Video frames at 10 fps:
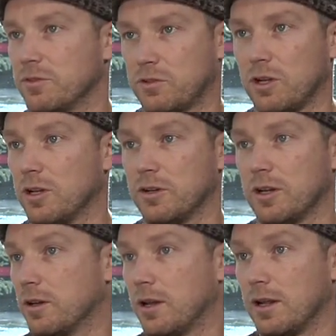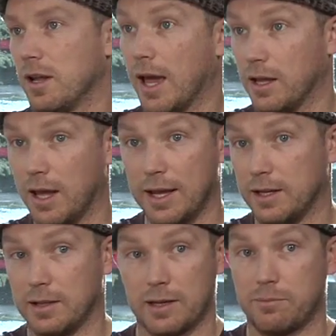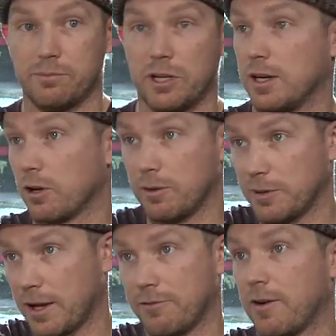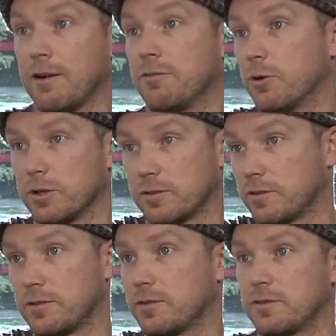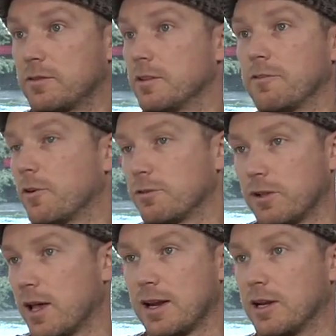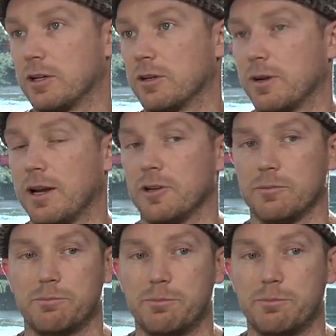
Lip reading: soloed any, I'll go up like a 5/4, the first flat iron or whatever.